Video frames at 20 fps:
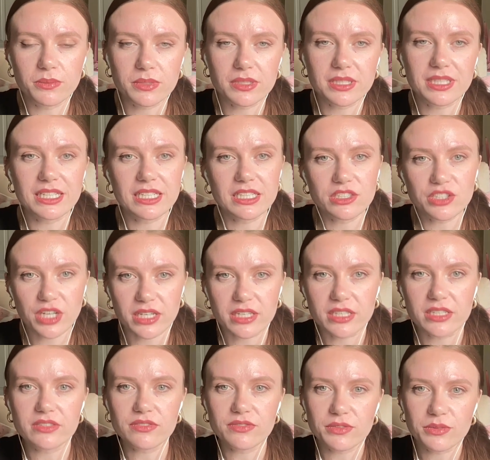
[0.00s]
were eating
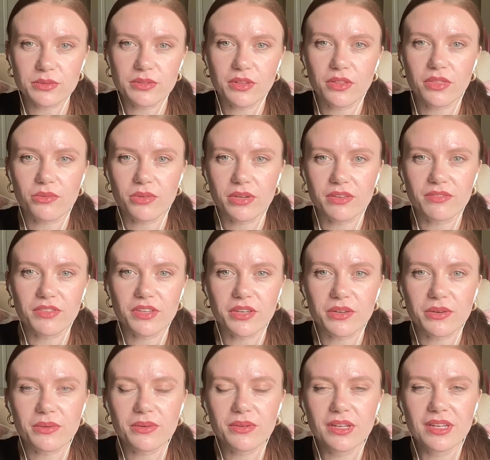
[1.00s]
Chinese food, the three of you?
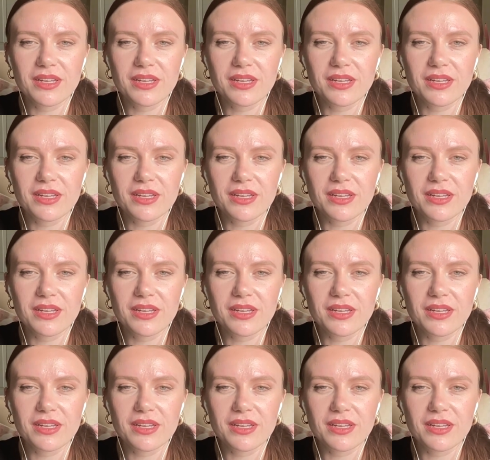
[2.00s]
Yeah.